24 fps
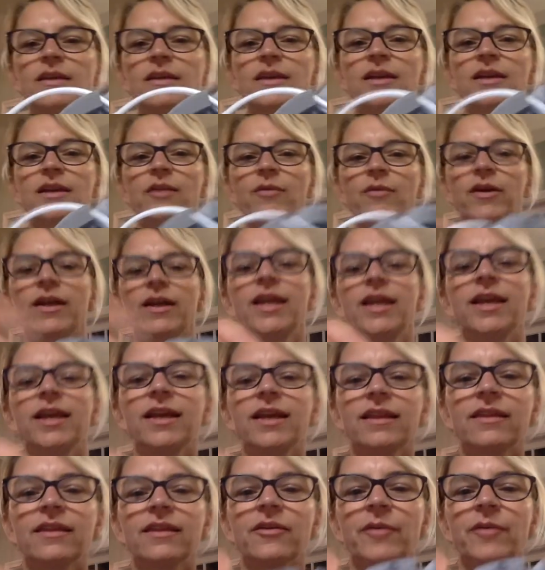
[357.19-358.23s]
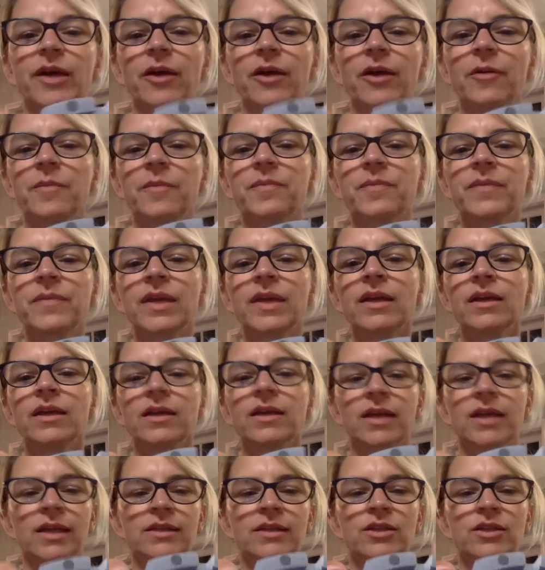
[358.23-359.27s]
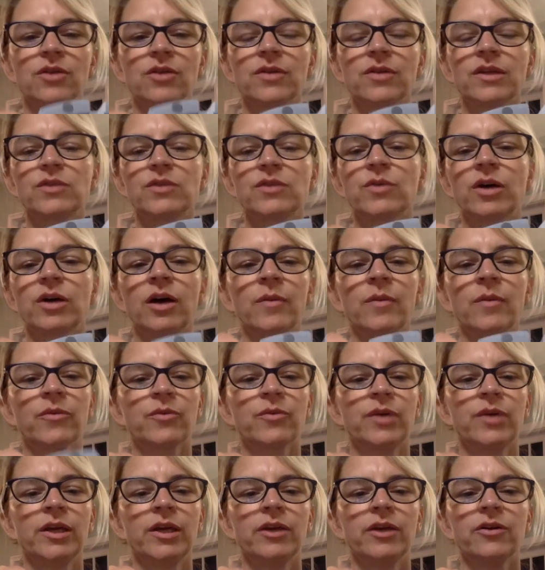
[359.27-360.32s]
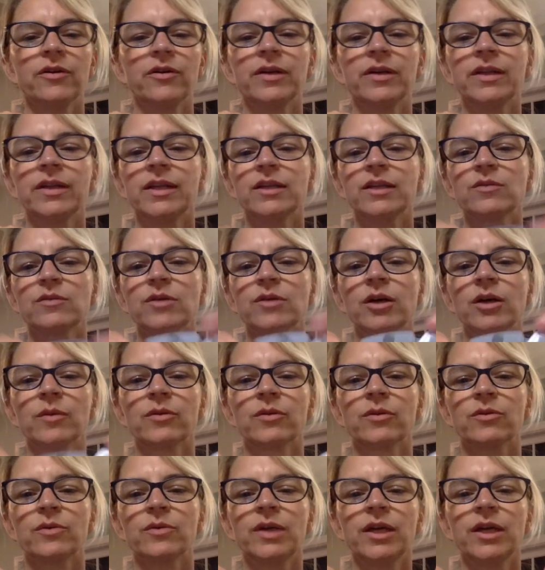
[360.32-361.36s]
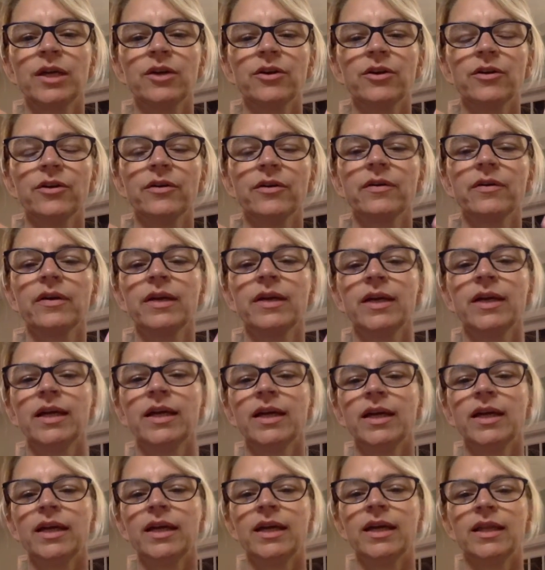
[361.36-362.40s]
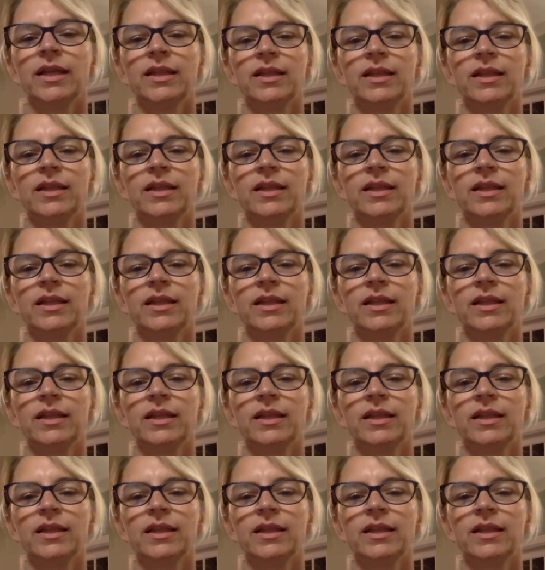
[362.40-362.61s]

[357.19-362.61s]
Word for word: get it where I need it. There we go. And so this will come through here and this will come through here. And